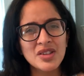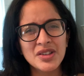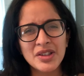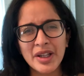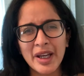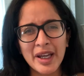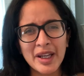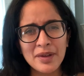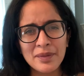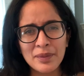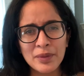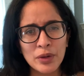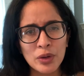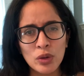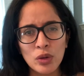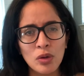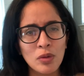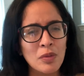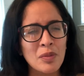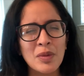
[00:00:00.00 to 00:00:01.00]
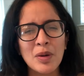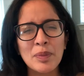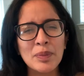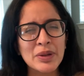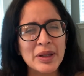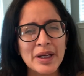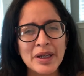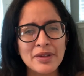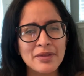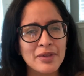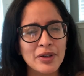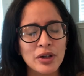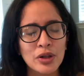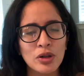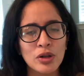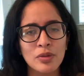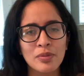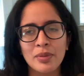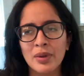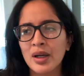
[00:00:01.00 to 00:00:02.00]
game room, a
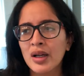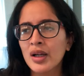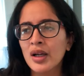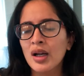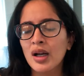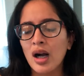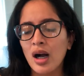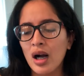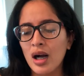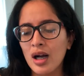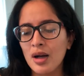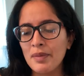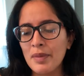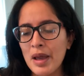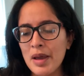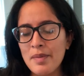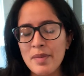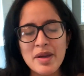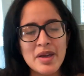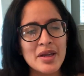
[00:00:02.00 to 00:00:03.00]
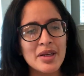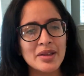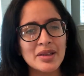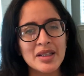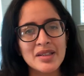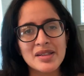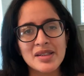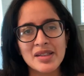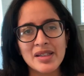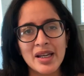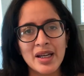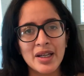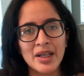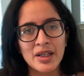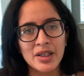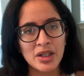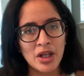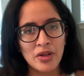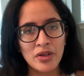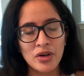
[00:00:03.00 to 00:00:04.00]
playroom, maybe let's say
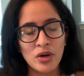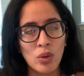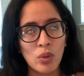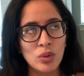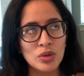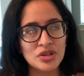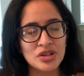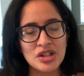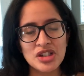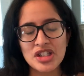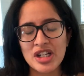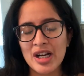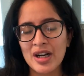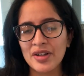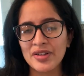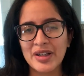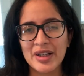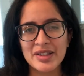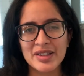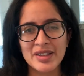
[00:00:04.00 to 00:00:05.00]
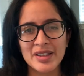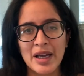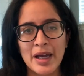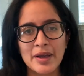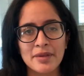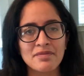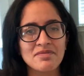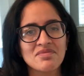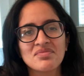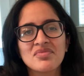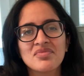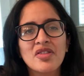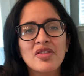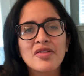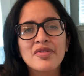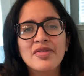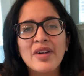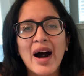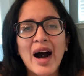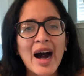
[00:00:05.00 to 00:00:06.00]
another older child that's like
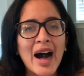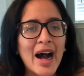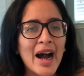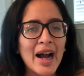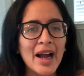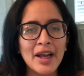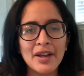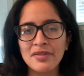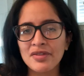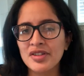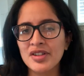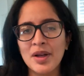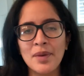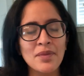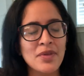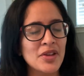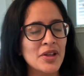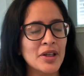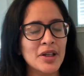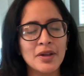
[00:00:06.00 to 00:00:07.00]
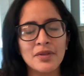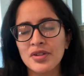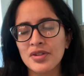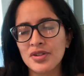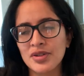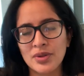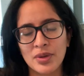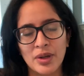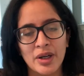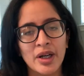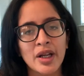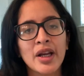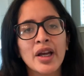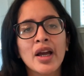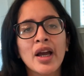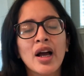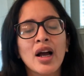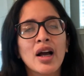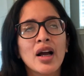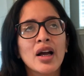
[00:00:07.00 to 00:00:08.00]
5, something of the sort.
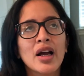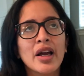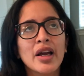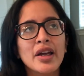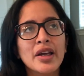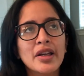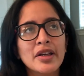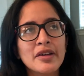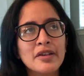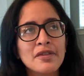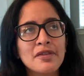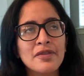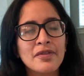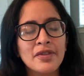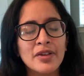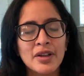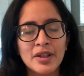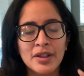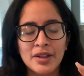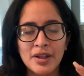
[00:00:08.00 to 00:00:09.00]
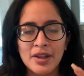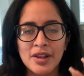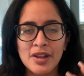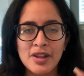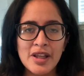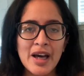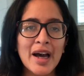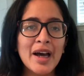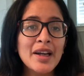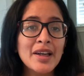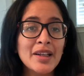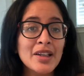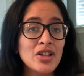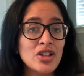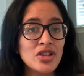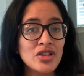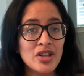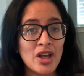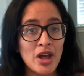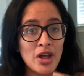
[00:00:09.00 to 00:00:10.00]
If that
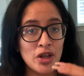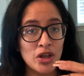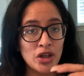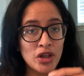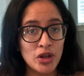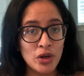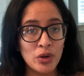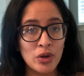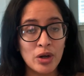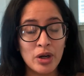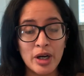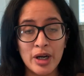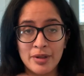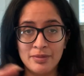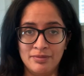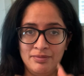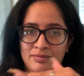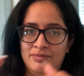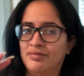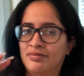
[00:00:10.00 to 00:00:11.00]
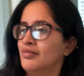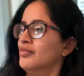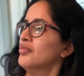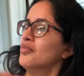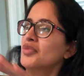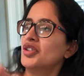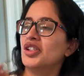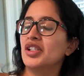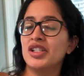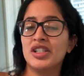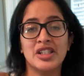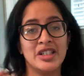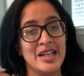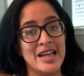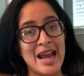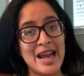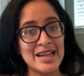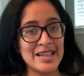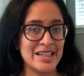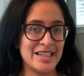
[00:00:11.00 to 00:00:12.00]
is your
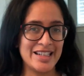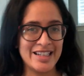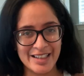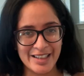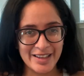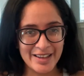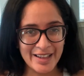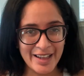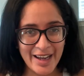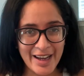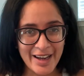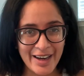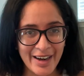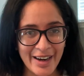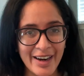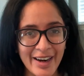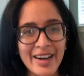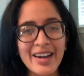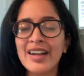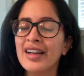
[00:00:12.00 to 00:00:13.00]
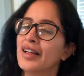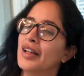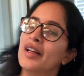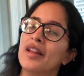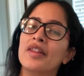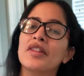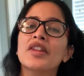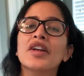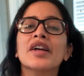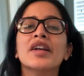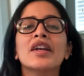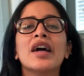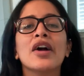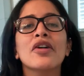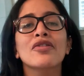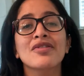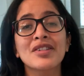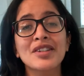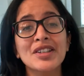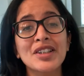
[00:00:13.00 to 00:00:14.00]
situation there, then I
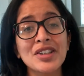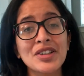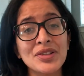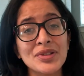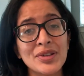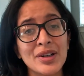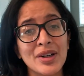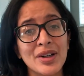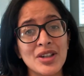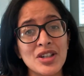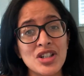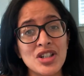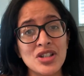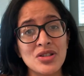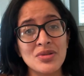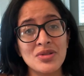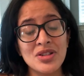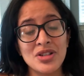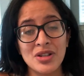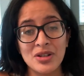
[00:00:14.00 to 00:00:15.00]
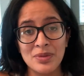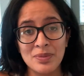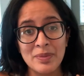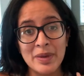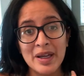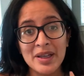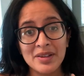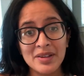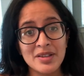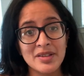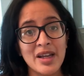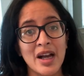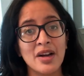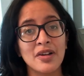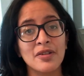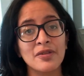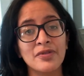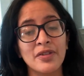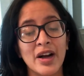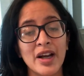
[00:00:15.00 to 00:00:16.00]
really do urge you to make the
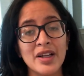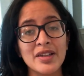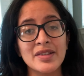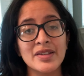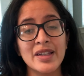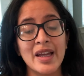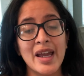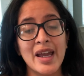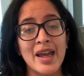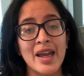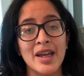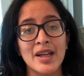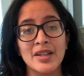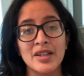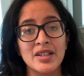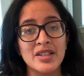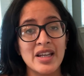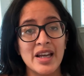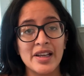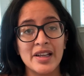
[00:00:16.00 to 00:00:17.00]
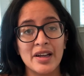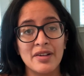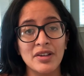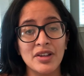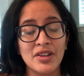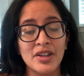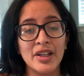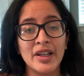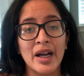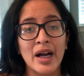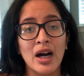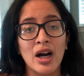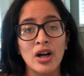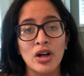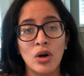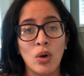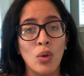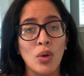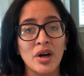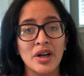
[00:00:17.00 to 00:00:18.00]
sacrifice and take everything
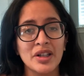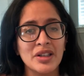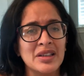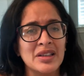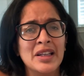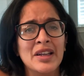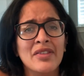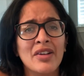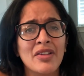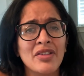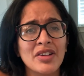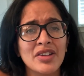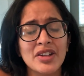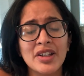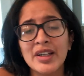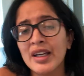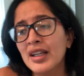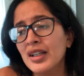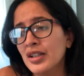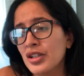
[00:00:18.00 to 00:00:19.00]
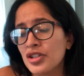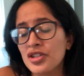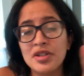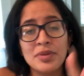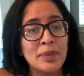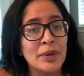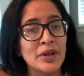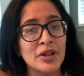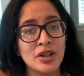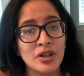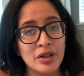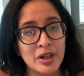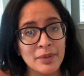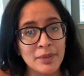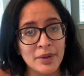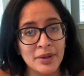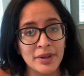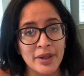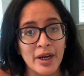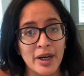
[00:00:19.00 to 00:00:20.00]
out, or leave everything in and just put a crib
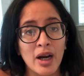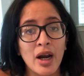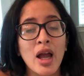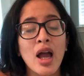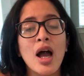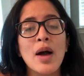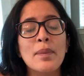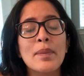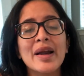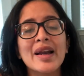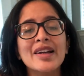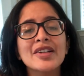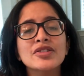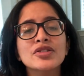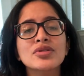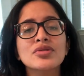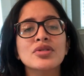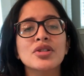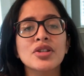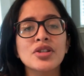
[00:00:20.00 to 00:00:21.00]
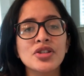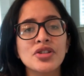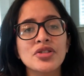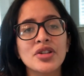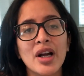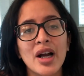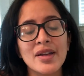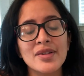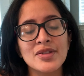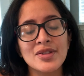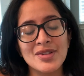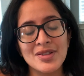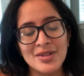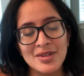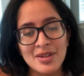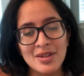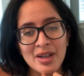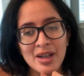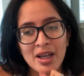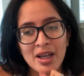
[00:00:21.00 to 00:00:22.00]
in there. But I do urge you guys
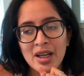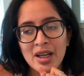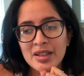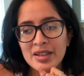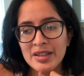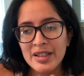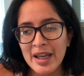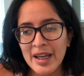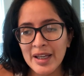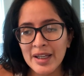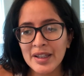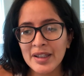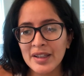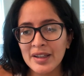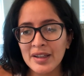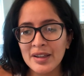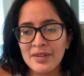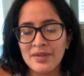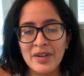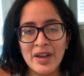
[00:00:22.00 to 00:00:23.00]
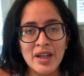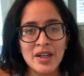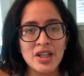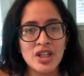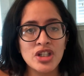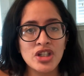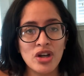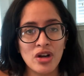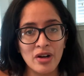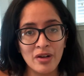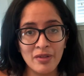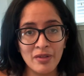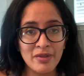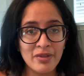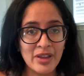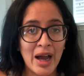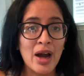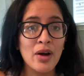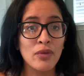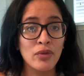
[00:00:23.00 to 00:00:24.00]
to take advantage of
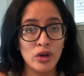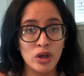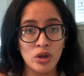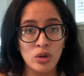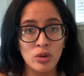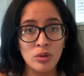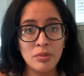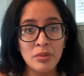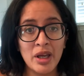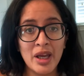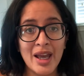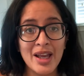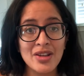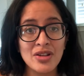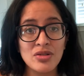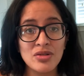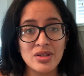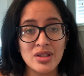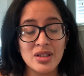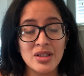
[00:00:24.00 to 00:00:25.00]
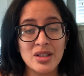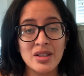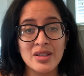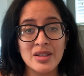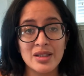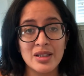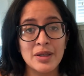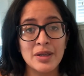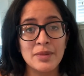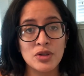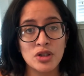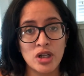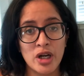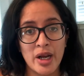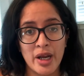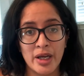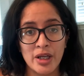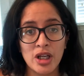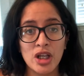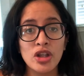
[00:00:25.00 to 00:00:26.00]
that room and use it to sleep
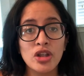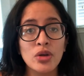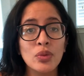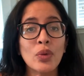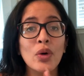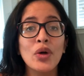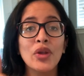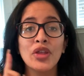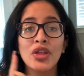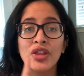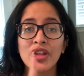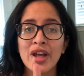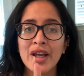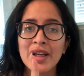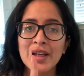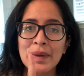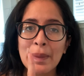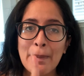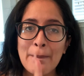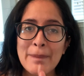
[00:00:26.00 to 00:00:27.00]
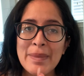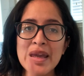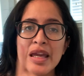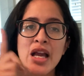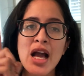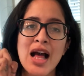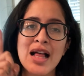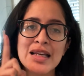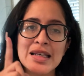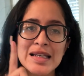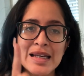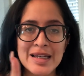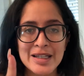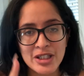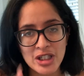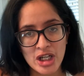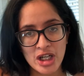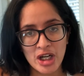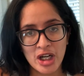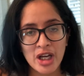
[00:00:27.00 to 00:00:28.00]
train. You will thank me
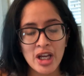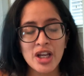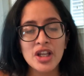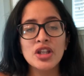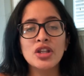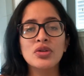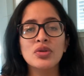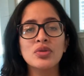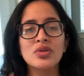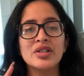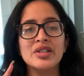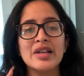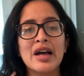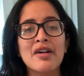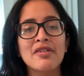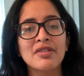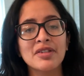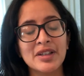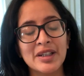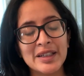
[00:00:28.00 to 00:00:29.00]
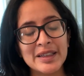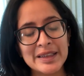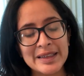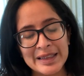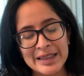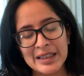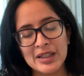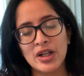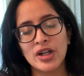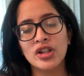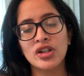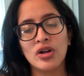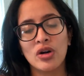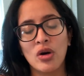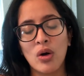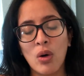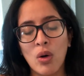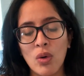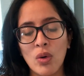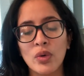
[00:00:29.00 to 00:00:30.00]
later. You definitely need
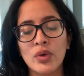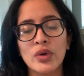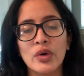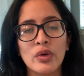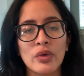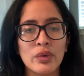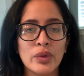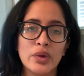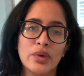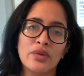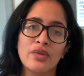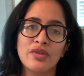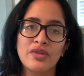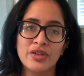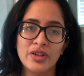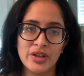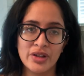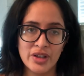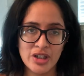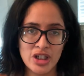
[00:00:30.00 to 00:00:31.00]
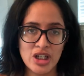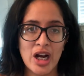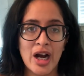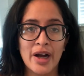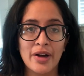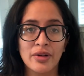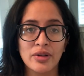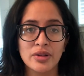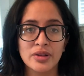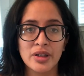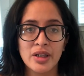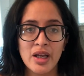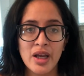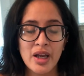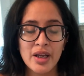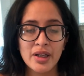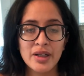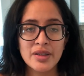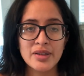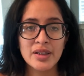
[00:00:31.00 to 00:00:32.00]
your own room for the child,
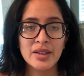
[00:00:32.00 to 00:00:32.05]
because